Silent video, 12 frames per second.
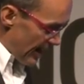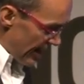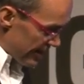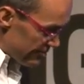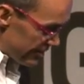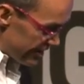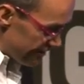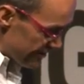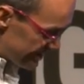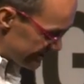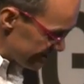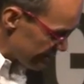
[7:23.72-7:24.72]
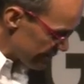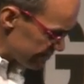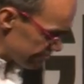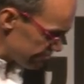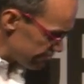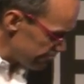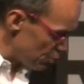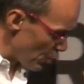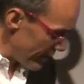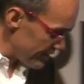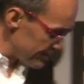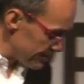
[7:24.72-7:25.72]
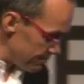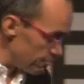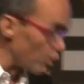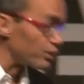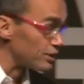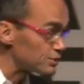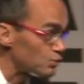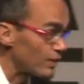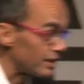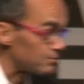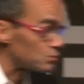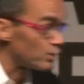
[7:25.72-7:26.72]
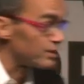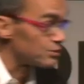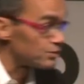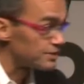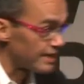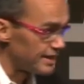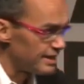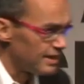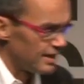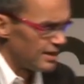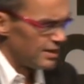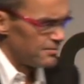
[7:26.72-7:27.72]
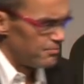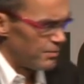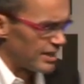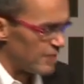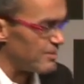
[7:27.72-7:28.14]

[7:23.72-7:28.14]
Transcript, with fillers: I believe this is not quite modest, what I'm going to say, but I